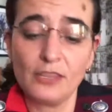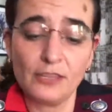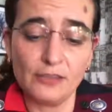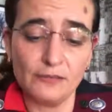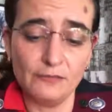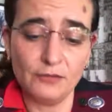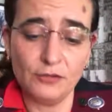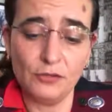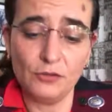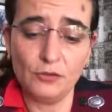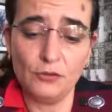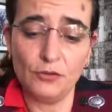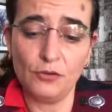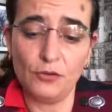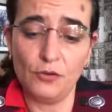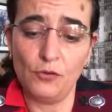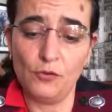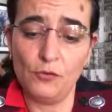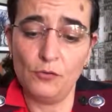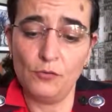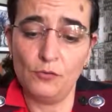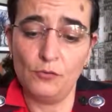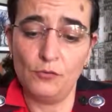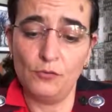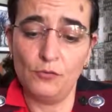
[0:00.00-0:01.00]
If you do the
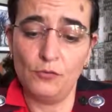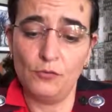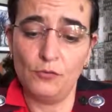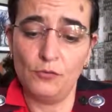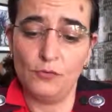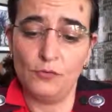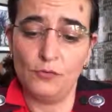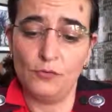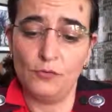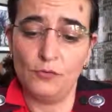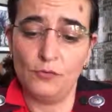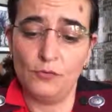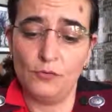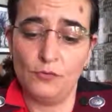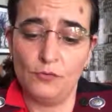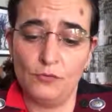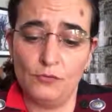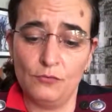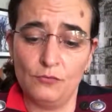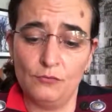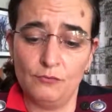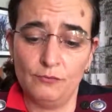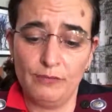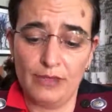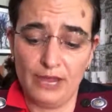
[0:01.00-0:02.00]
whole
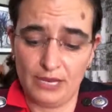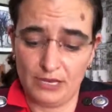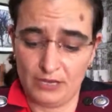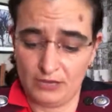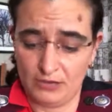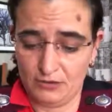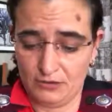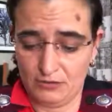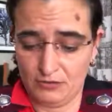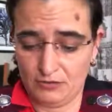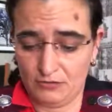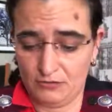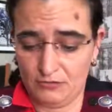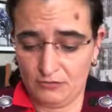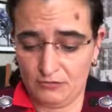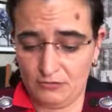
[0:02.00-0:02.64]
packet,